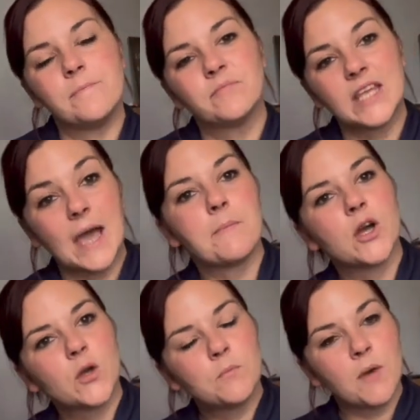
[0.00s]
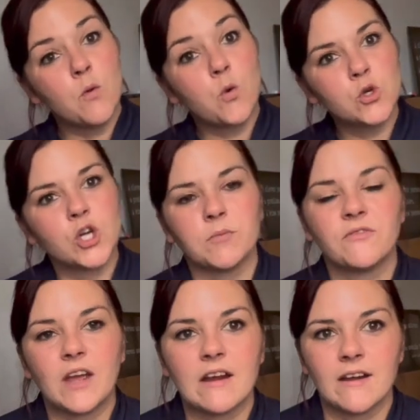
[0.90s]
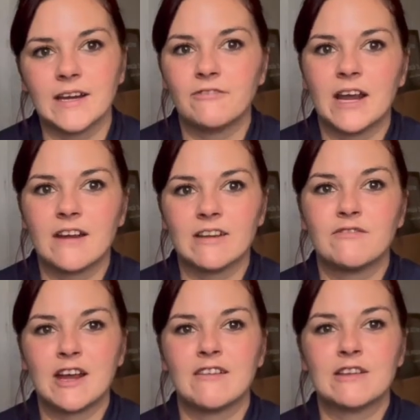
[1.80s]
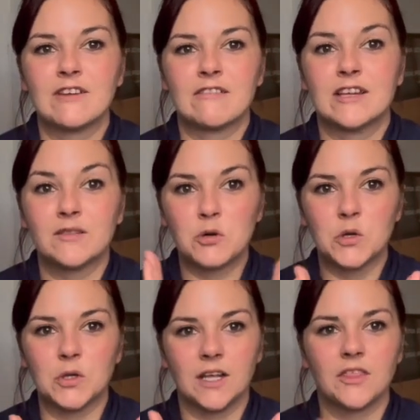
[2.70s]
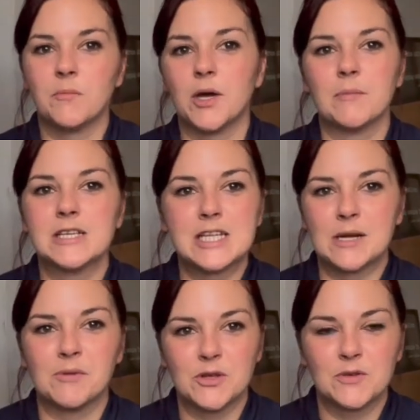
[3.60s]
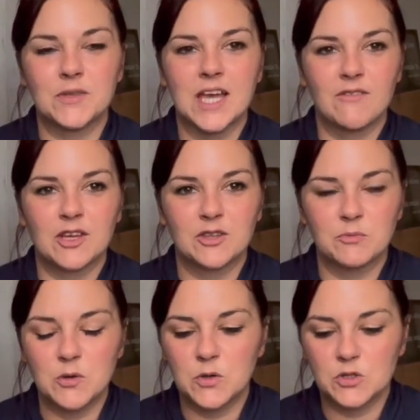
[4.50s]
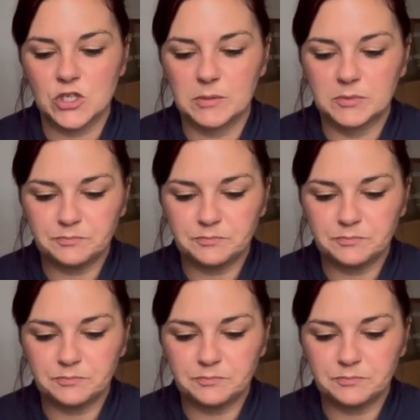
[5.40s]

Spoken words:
yeah, my wardrobe's very small at the moment, and I'm not used to having a small wardrobe.